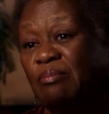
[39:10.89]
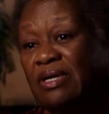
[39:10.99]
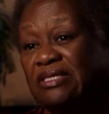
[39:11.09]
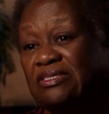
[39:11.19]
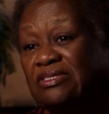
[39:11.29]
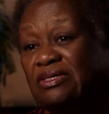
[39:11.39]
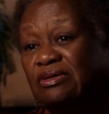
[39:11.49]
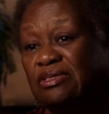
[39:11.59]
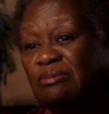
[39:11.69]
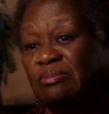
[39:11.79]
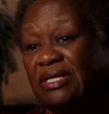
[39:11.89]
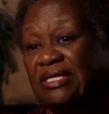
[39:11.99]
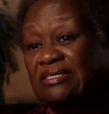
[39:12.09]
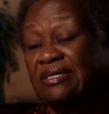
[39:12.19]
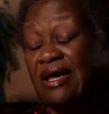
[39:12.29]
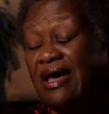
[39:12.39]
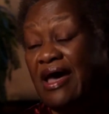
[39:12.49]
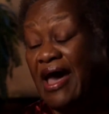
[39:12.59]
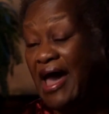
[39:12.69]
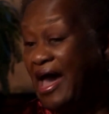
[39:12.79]
a bus to go someplace
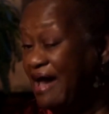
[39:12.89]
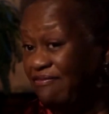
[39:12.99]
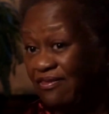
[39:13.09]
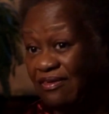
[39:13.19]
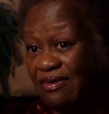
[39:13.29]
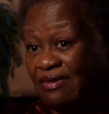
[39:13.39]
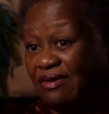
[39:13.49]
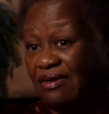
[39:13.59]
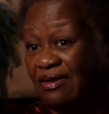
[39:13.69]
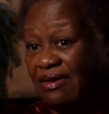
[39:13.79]
after